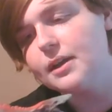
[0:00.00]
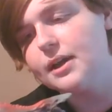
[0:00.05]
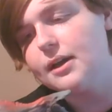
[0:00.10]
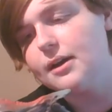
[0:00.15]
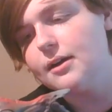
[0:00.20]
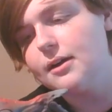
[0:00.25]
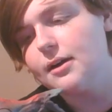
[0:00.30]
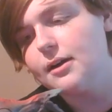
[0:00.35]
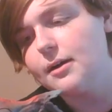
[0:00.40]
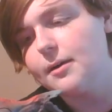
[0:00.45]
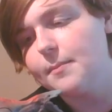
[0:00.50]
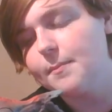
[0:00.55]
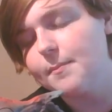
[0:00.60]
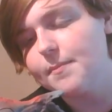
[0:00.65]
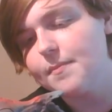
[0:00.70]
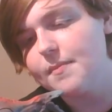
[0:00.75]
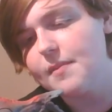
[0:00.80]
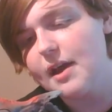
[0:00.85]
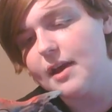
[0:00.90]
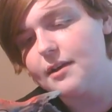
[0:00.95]

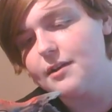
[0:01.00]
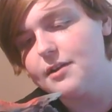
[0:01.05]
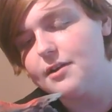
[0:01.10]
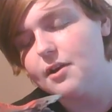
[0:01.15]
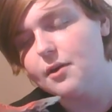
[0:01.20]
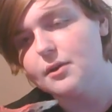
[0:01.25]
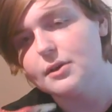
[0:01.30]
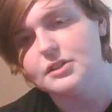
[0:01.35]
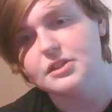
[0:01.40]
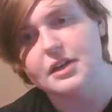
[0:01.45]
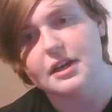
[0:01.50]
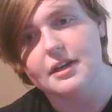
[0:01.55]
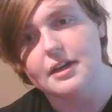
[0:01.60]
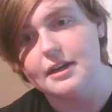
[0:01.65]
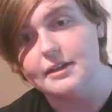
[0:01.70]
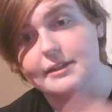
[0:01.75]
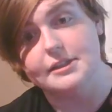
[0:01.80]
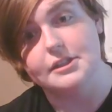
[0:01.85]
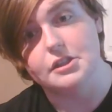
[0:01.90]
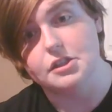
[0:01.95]
And you know, it's like,
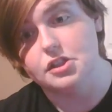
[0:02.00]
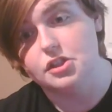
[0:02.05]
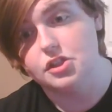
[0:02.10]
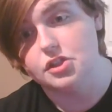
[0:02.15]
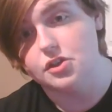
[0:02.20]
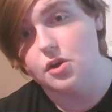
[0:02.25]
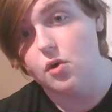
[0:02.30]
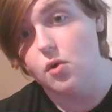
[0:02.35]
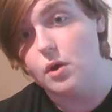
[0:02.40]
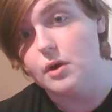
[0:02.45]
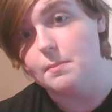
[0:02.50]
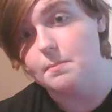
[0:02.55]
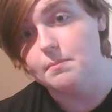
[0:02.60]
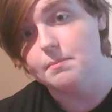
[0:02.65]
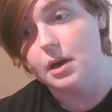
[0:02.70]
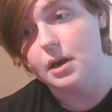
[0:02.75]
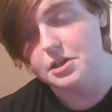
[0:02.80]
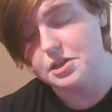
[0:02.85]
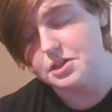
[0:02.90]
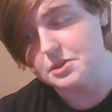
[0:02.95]
it's just so
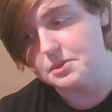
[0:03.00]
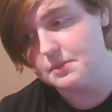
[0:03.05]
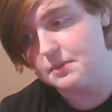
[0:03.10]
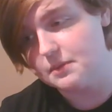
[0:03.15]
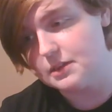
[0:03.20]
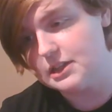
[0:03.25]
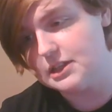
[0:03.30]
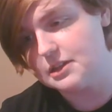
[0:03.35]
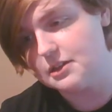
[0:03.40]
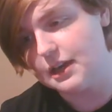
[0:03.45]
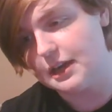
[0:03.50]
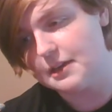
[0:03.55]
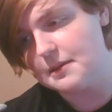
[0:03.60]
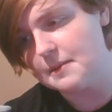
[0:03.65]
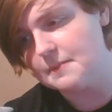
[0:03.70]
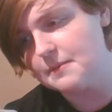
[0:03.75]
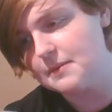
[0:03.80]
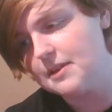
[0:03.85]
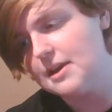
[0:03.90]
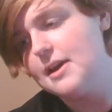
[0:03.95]
much
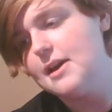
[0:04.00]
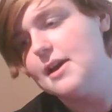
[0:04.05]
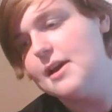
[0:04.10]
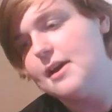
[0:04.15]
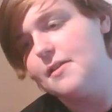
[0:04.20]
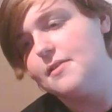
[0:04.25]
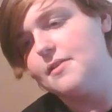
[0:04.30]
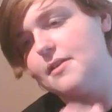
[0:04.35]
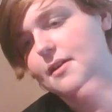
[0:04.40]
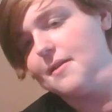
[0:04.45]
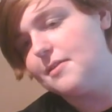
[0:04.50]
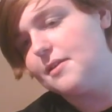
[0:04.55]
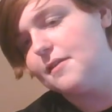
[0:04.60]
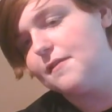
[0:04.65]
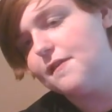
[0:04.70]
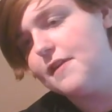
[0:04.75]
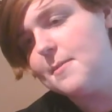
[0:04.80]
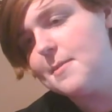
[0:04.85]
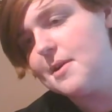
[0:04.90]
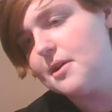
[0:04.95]
like
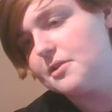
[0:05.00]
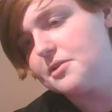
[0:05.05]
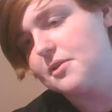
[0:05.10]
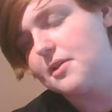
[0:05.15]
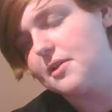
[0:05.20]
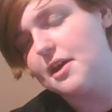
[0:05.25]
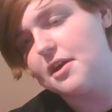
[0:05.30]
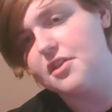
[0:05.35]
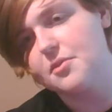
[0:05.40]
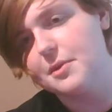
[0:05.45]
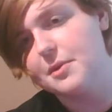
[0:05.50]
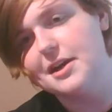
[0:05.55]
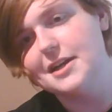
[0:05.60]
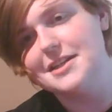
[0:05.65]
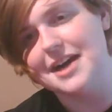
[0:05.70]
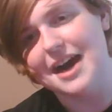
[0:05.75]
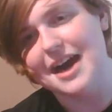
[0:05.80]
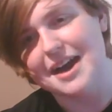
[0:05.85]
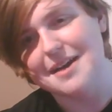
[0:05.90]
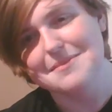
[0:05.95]
the females are like 3
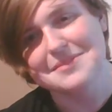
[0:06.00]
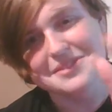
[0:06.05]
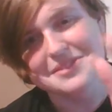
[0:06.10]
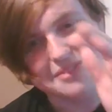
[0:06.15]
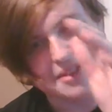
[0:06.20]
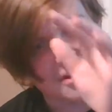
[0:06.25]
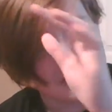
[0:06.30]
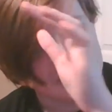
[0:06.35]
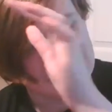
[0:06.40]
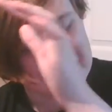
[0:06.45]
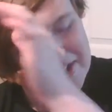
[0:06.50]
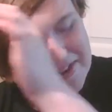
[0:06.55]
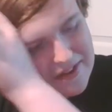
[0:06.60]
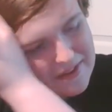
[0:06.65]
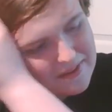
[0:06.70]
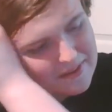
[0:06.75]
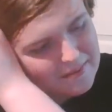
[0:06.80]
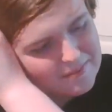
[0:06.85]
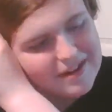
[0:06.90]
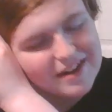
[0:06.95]
times larger
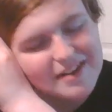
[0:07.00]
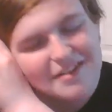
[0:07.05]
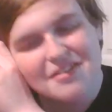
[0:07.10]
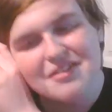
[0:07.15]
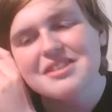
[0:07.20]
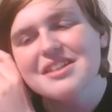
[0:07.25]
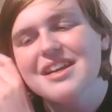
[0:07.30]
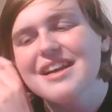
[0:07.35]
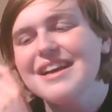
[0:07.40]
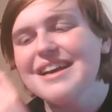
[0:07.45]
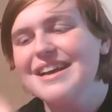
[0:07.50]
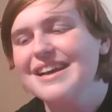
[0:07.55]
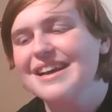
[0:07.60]
than the males.